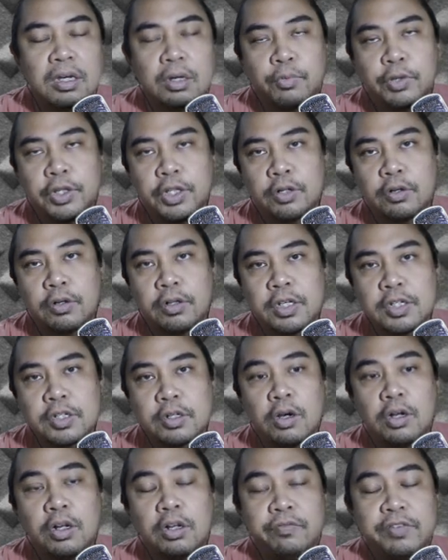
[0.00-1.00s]
what do you call this
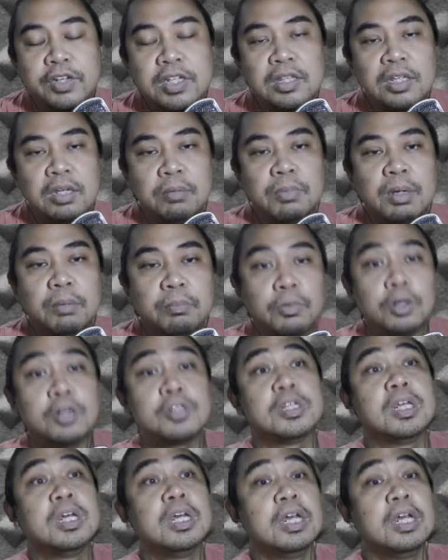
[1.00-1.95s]
all of his team members